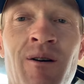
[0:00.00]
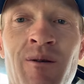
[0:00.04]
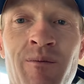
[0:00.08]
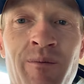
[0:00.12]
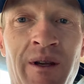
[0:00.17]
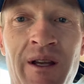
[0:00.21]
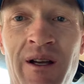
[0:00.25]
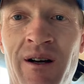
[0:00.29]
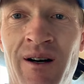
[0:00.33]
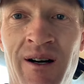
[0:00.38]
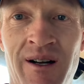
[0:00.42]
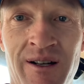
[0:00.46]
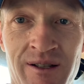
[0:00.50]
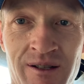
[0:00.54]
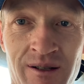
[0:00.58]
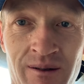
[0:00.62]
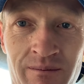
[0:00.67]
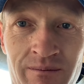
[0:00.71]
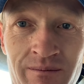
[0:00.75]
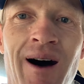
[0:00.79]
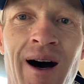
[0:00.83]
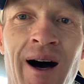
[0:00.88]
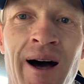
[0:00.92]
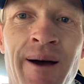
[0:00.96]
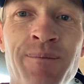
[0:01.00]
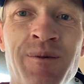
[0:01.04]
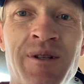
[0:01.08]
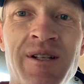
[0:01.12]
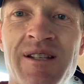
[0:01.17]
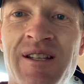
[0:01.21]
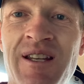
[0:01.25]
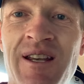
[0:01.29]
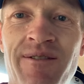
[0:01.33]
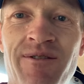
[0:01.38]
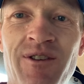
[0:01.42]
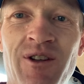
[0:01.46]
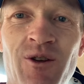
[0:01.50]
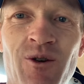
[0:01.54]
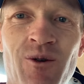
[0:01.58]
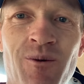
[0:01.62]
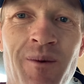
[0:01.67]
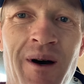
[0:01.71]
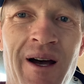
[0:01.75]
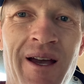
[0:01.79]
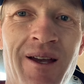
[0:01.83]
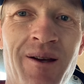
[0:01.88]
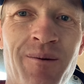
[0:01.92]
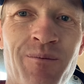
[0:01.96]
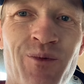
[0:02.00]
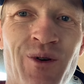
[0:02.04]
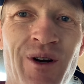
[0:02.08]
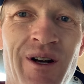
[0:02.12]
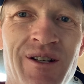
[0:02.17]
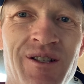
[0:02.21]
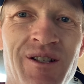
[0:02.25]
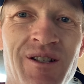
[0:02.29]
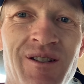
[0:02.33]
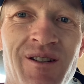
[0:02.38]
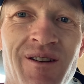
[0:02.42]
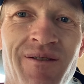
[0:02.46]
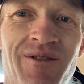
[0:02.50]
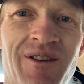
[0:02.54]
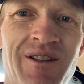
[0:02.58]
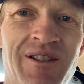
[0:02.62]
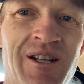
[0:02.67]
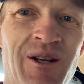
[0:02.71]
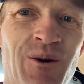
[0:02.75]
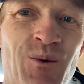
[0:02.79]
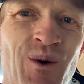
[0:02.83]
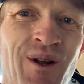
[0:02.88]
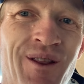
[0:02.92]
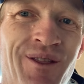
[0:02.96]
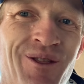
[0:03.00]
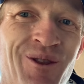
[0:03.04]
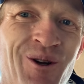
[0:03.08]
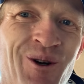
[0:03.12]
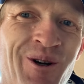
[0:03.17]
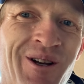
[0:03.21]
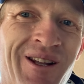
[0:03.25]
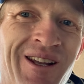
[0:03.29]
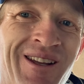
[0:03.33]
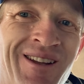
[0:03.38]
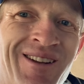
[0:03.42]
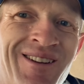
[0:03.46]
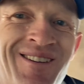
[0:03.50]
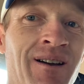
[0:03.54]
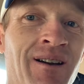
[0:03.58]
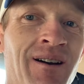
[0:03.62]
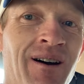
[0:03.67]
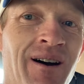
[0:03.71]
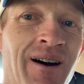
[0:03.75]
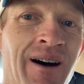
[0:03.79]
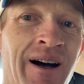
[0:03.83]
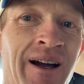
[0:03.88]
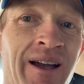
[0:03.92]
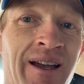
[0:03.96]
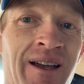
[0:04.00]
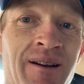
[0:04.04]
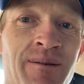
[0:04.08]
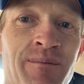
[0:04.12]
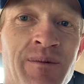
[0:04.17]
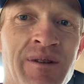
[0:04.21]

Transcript: be awesome. I'm just giving you my impressions of the T130. I am